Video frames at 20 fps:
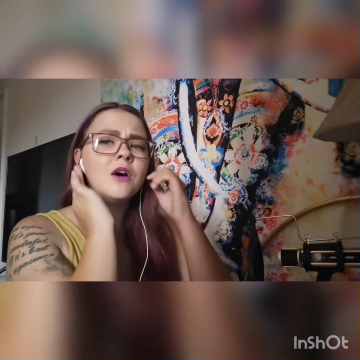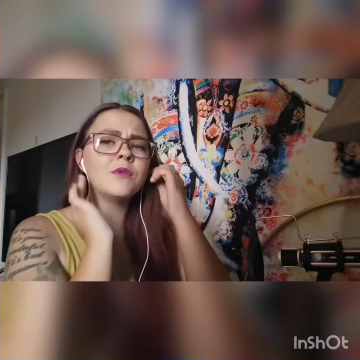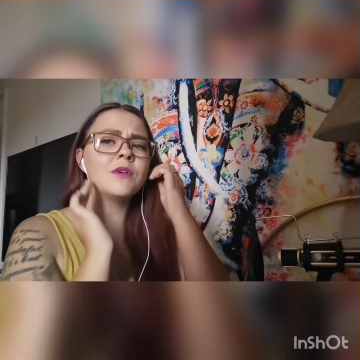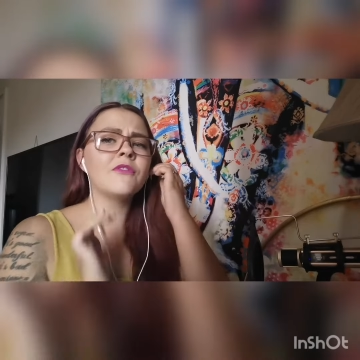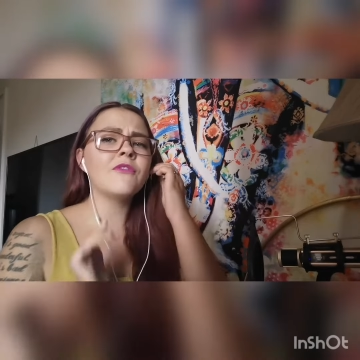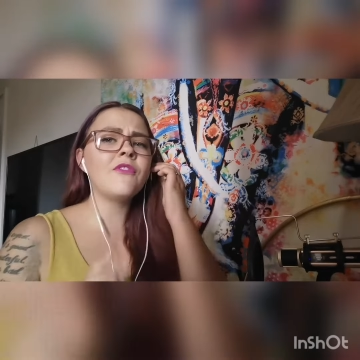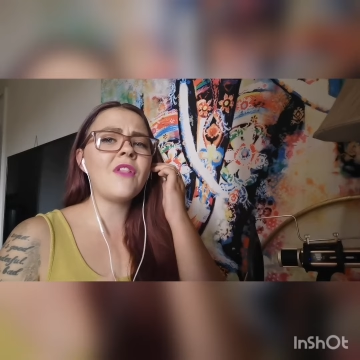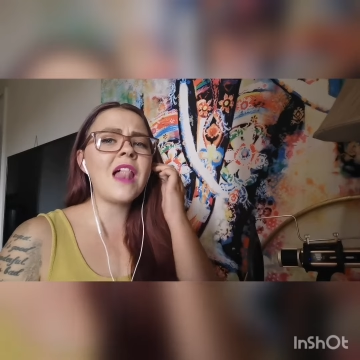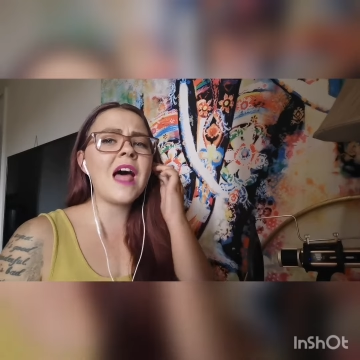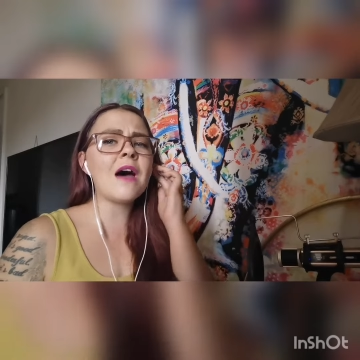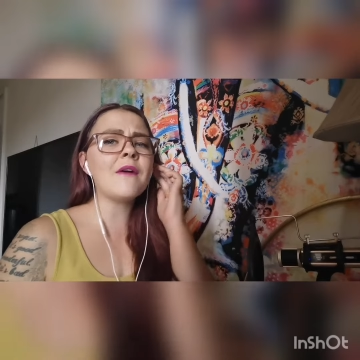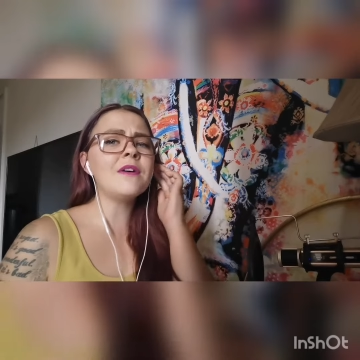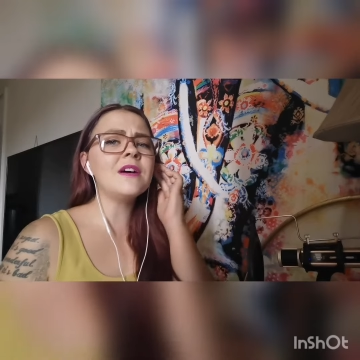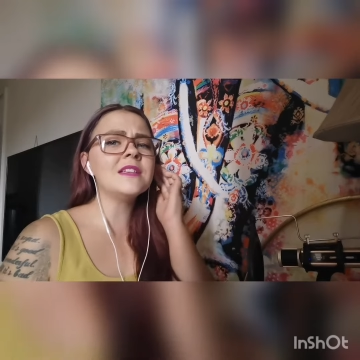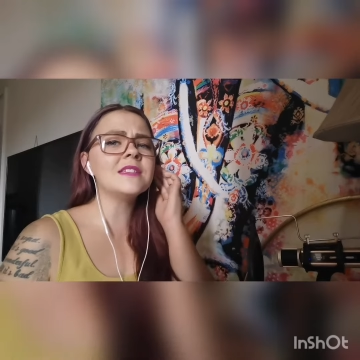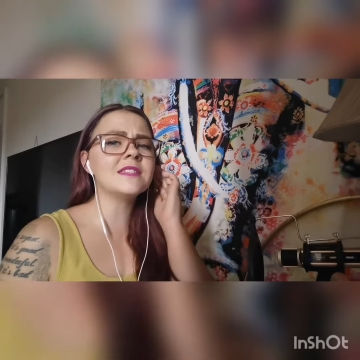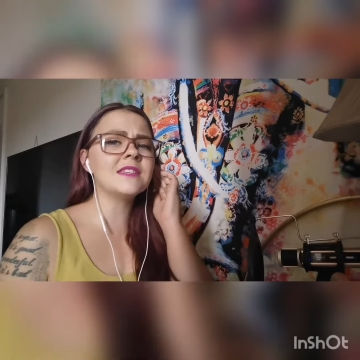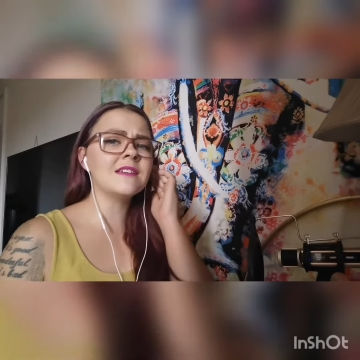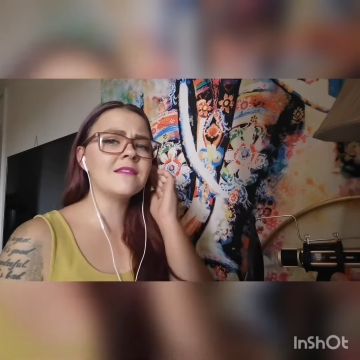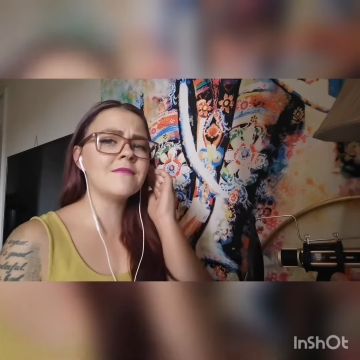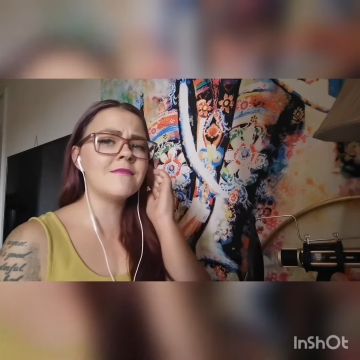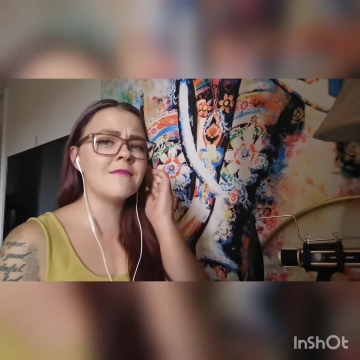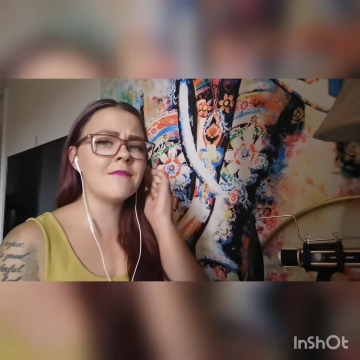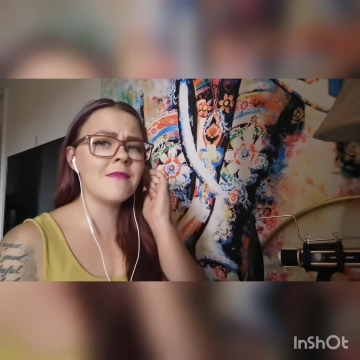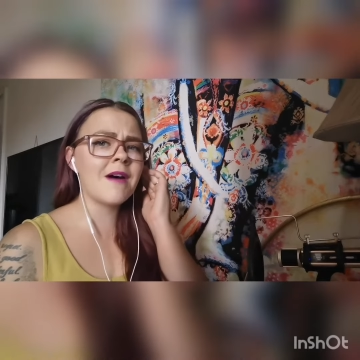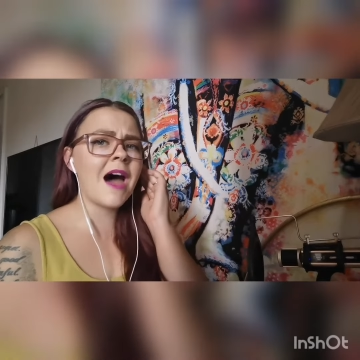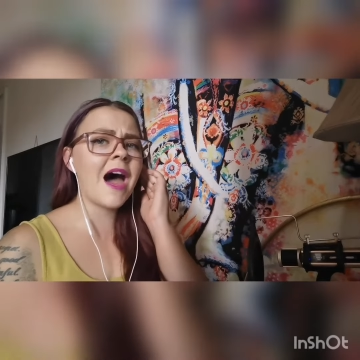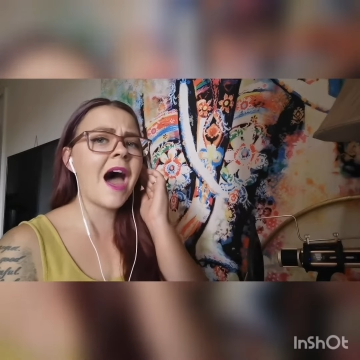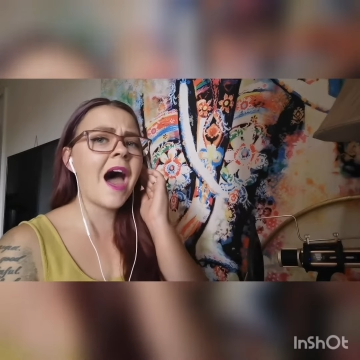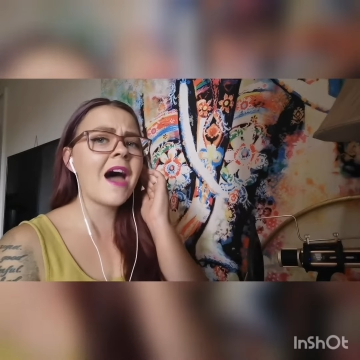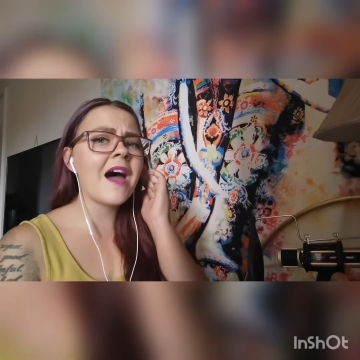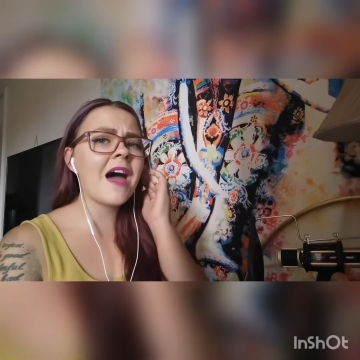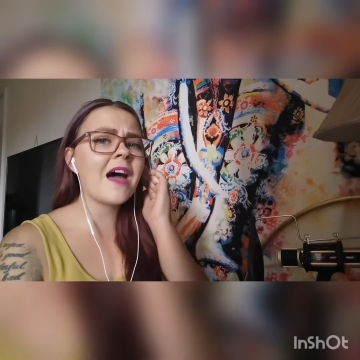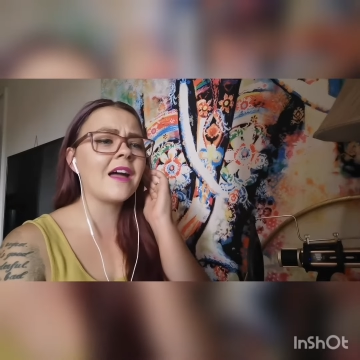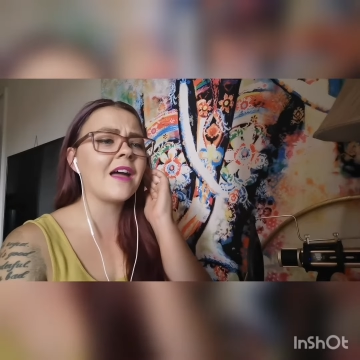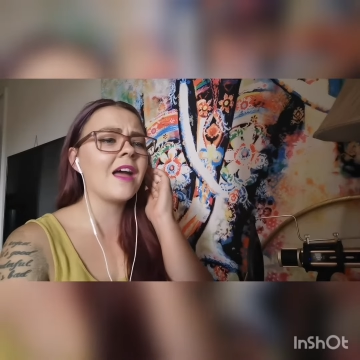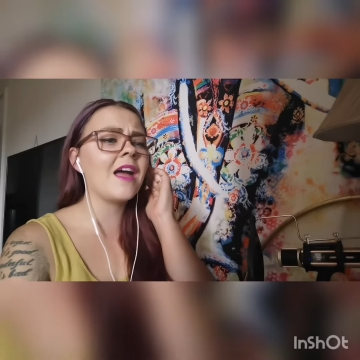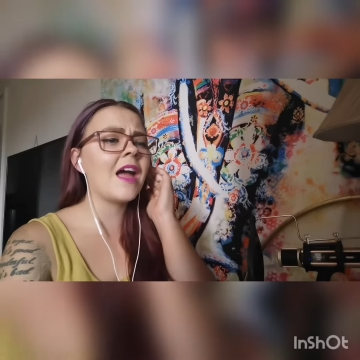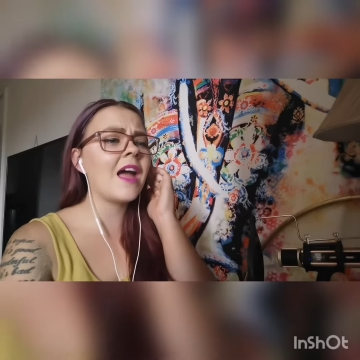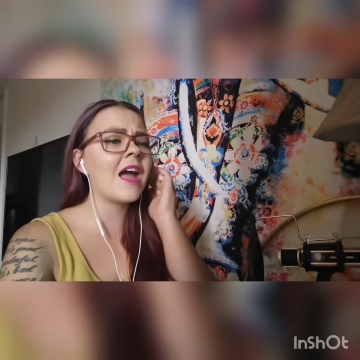with flowers in my
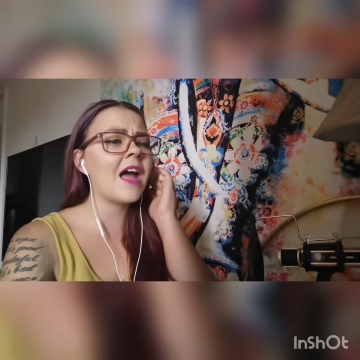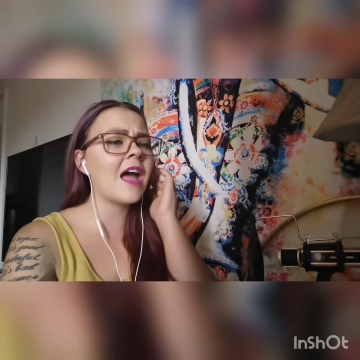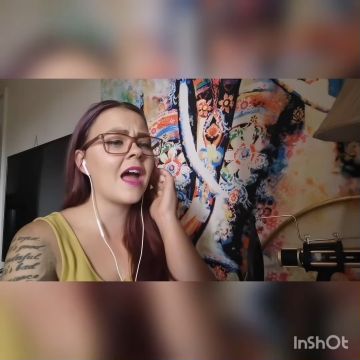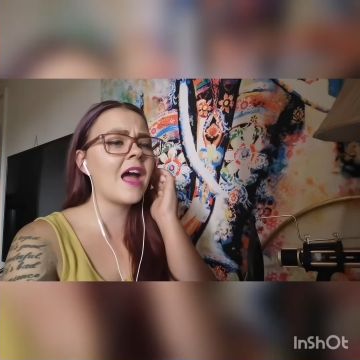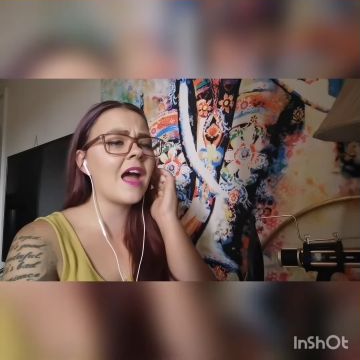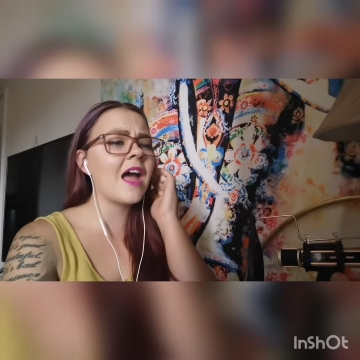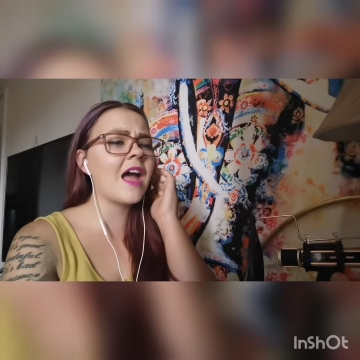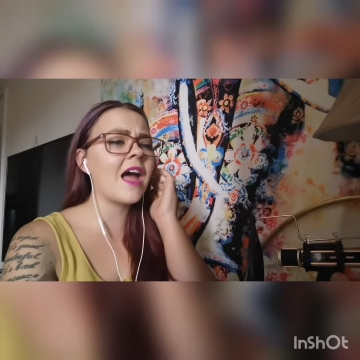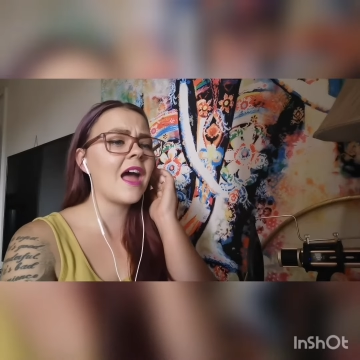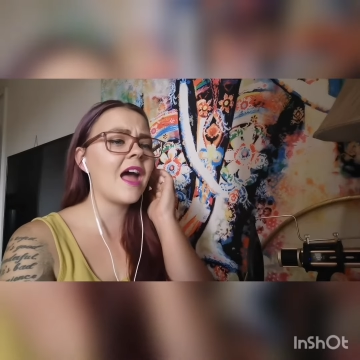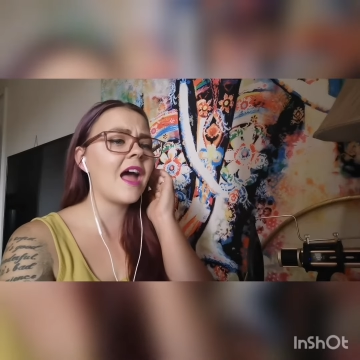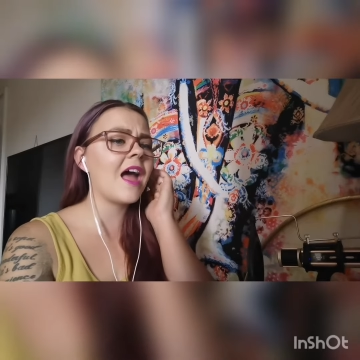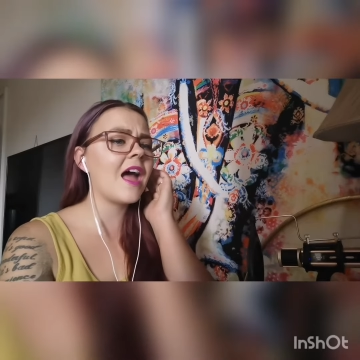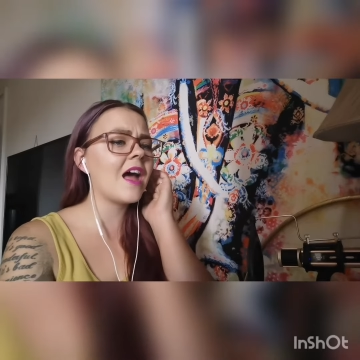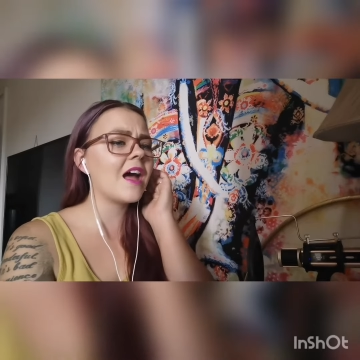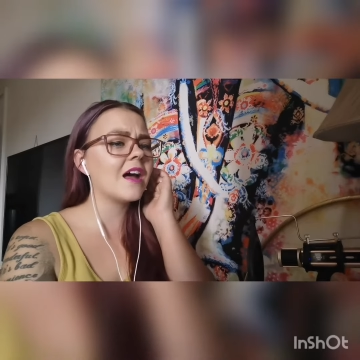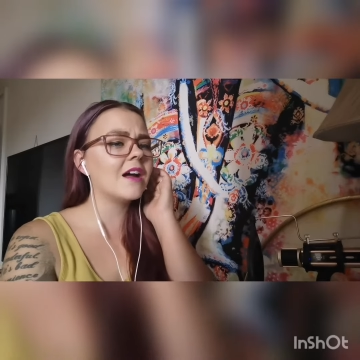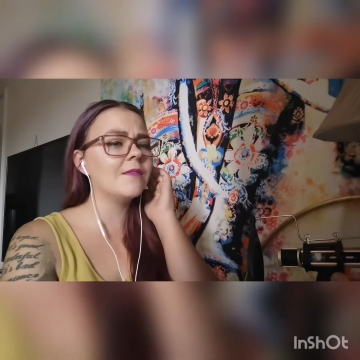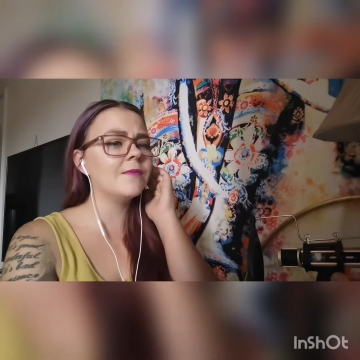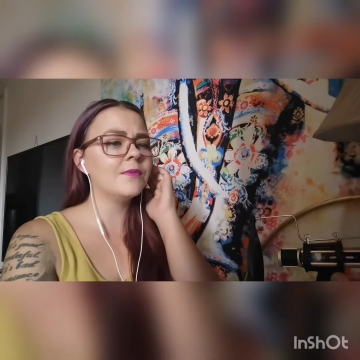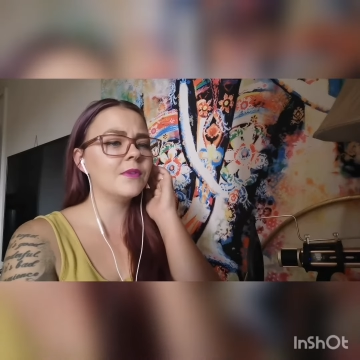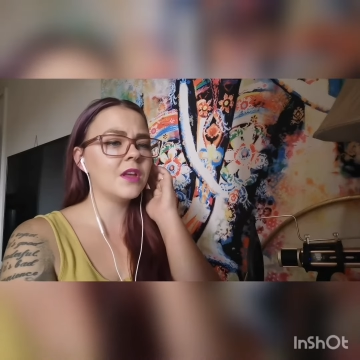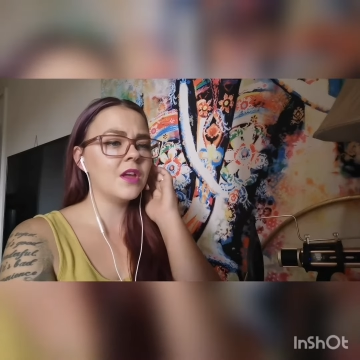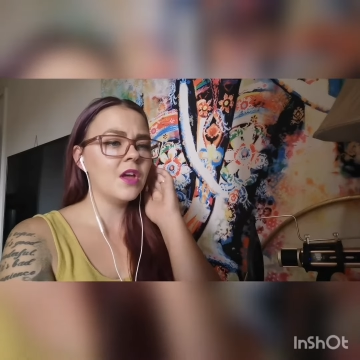hair.